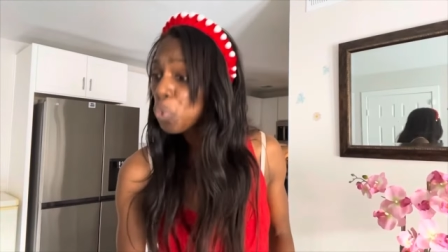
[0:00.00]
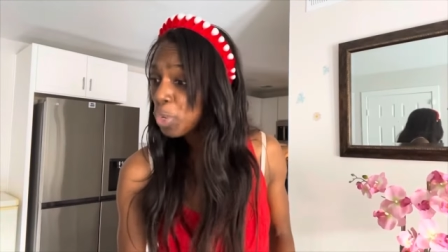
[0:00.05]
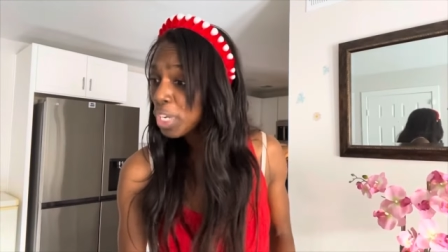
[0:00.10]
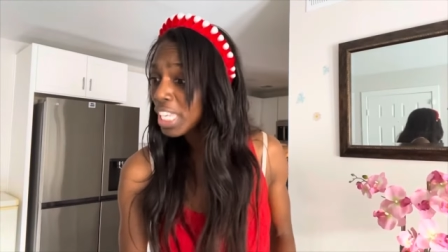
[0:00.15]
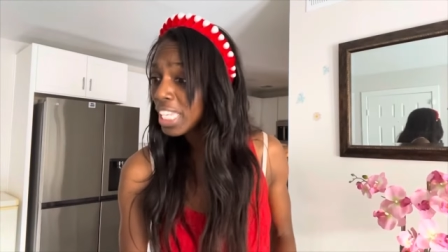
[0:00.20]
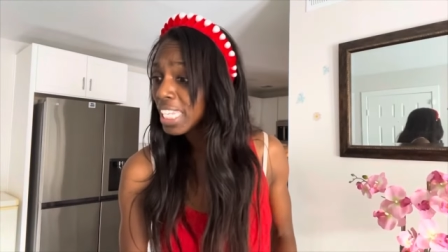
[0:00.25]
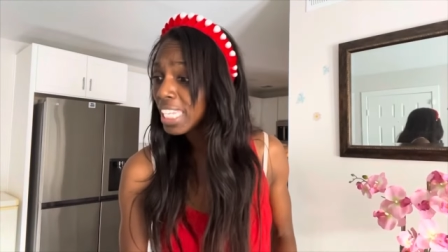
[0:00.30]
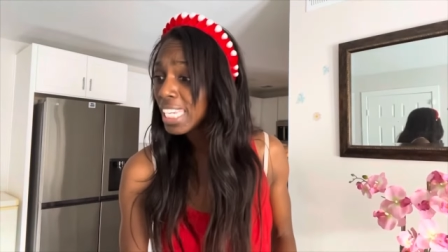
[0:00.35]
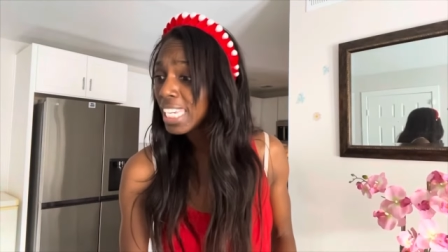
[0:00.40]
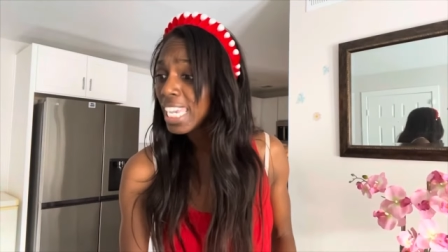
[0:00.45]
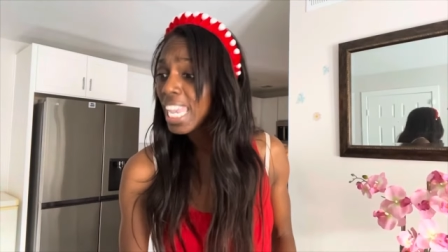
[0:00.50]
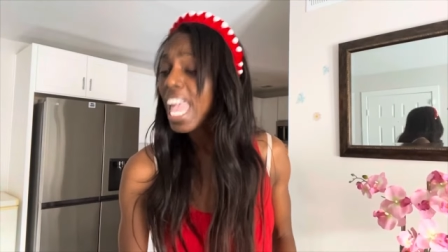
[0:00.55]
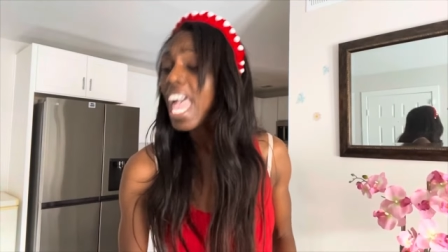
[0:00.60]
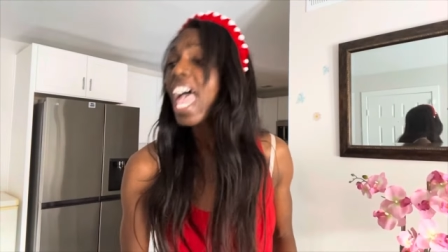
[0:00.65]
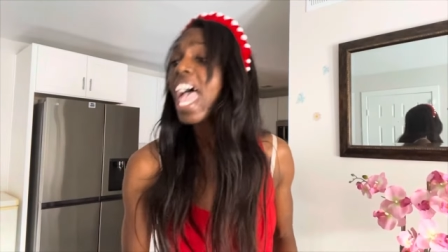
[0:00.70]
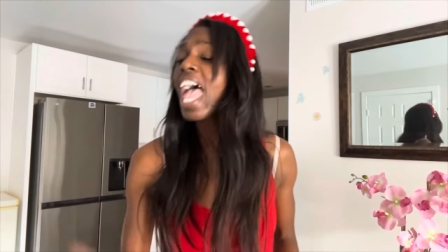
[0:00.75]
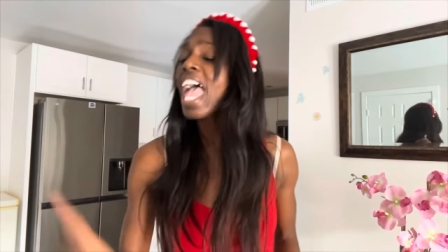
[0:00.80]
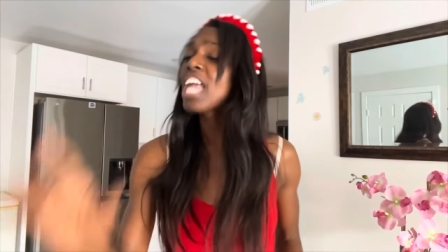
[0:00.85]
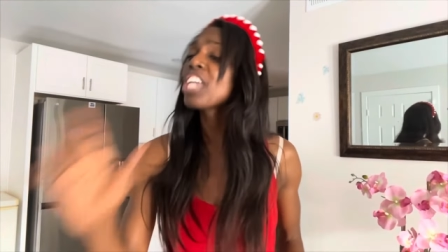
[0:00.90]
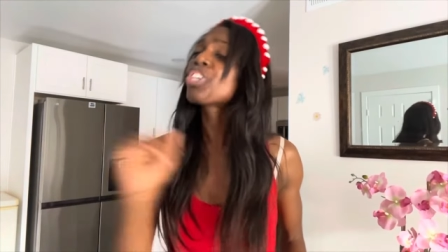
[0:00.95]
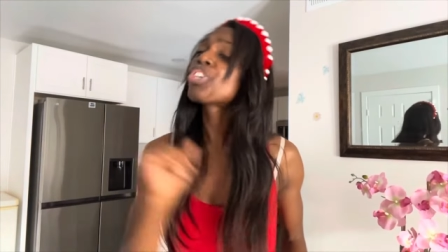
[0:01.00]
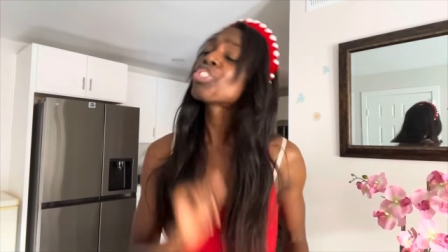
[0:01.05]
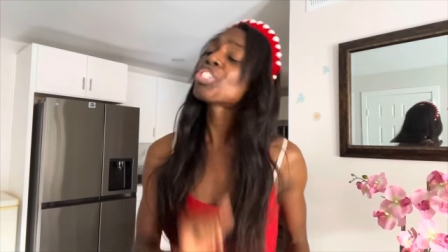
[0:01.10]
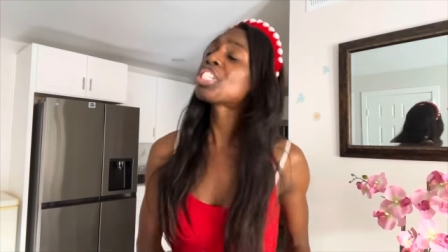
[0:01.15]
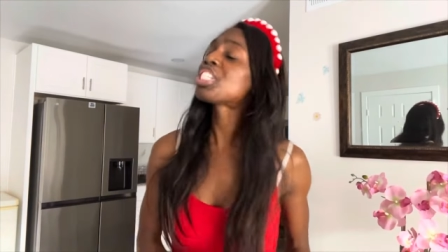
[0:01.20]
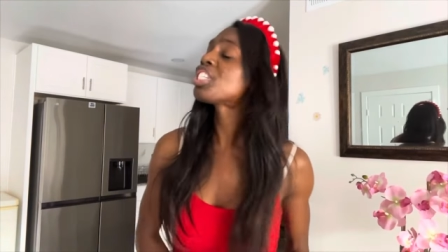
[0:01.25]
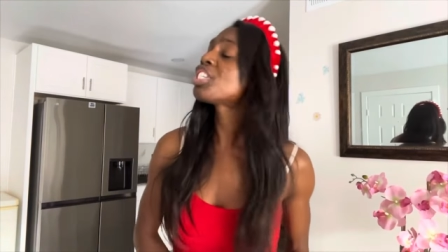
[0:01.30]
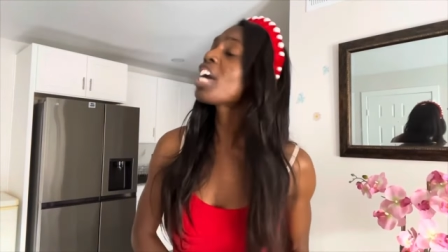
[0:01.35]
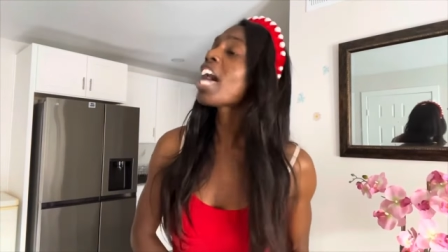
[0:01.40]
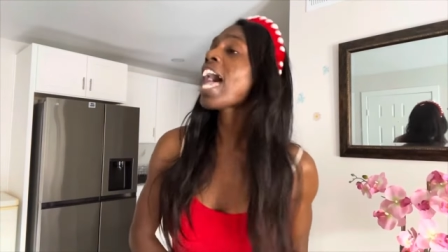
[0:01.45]
really? And you're
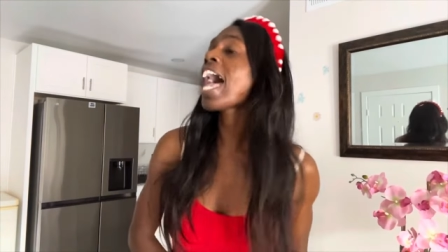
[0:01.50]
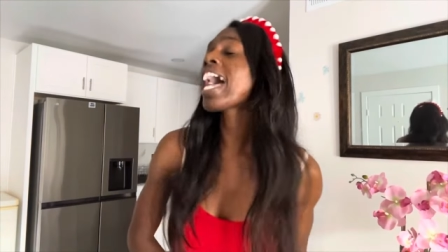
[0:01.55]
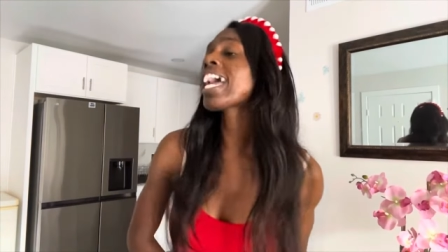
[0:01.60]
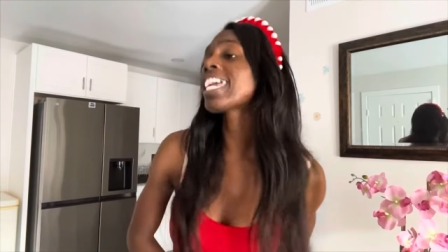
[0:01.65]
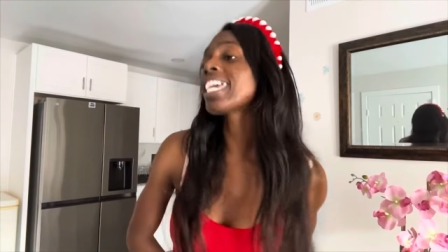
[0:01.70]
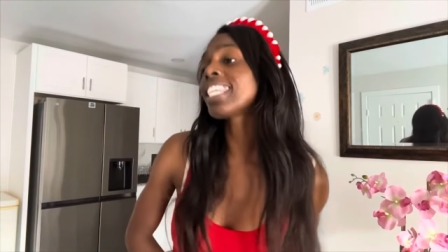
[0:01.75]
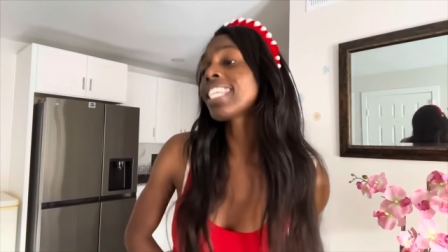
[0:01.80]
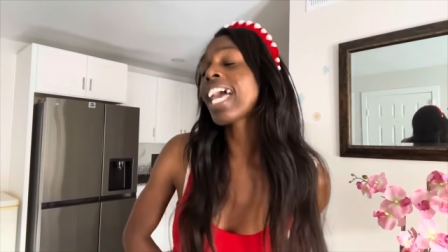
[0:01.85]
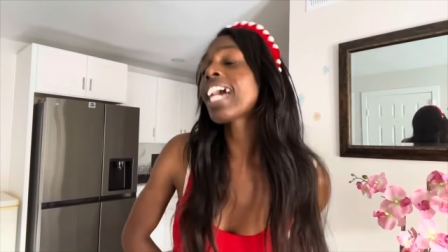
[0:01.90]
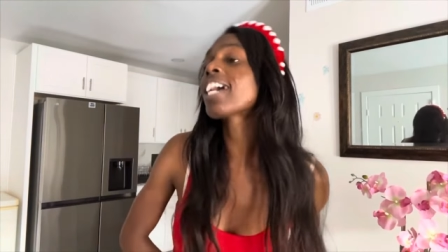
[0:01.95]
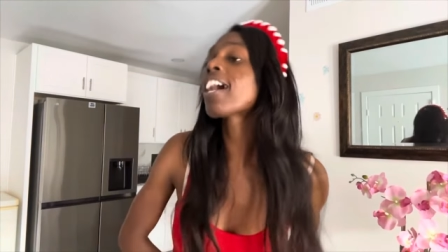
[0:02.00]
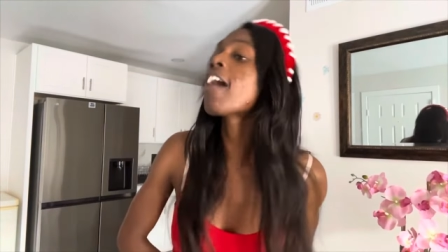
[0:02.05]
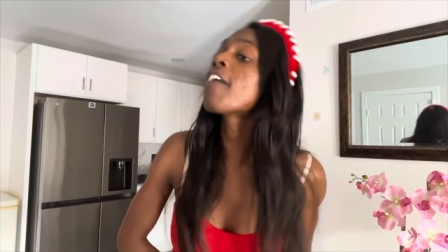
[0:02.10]
still acting like